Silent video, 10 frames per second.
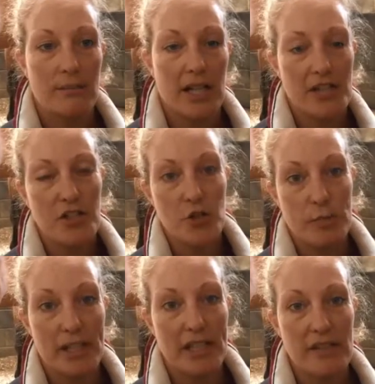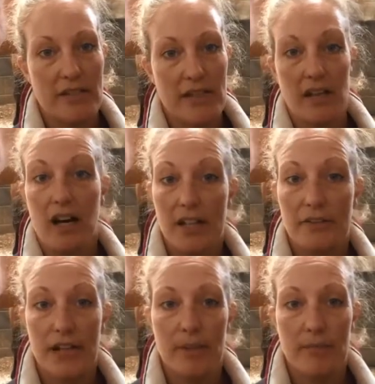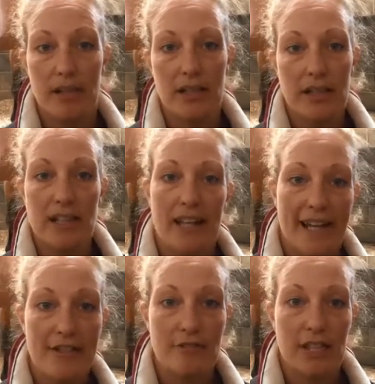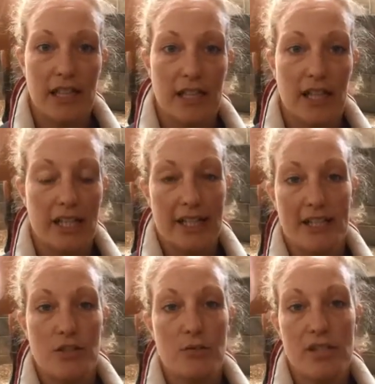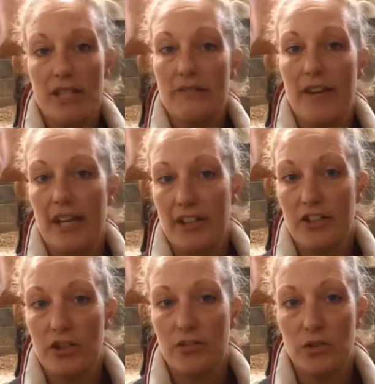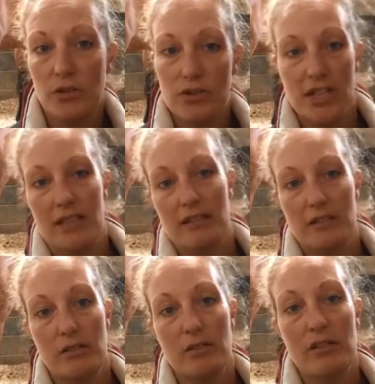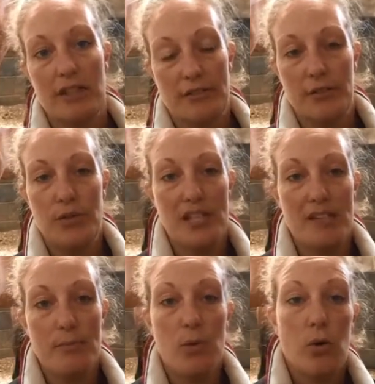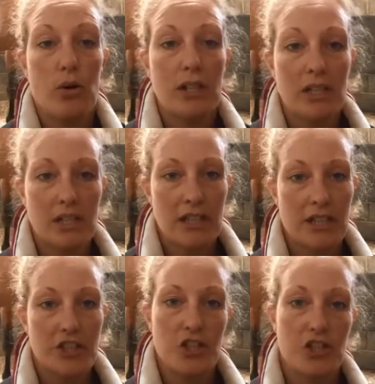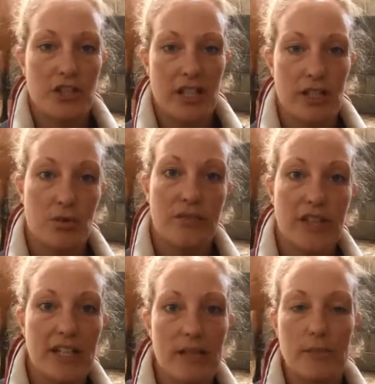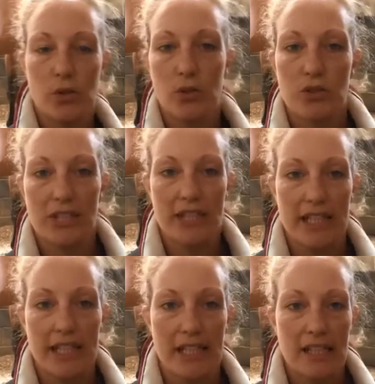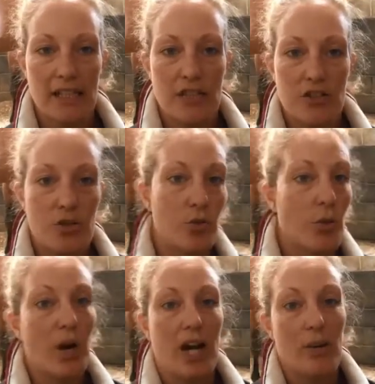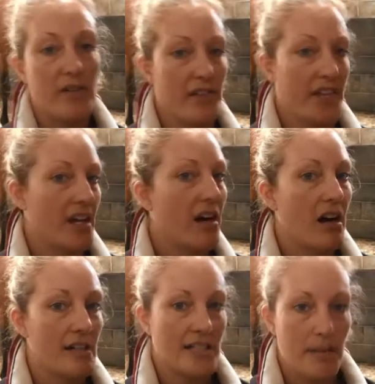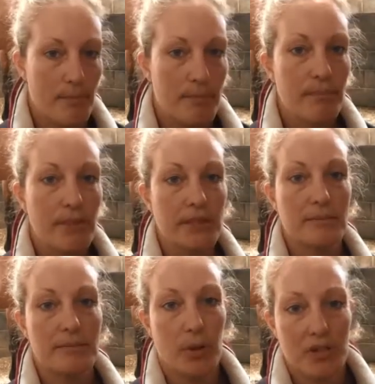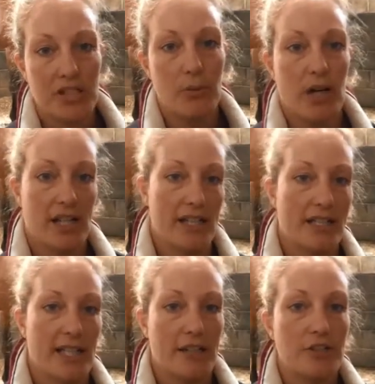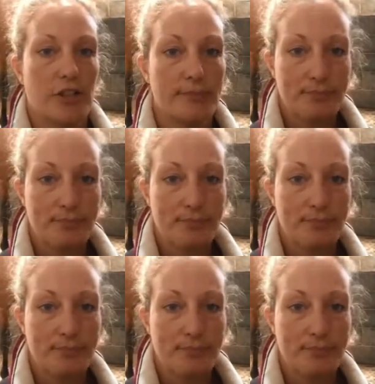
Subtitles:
I do believe in high fibre, less grain, unless you need it for energy, of course, and if you need more condition, then you feed them accordingly to however they are, temperament, body-wise, etc.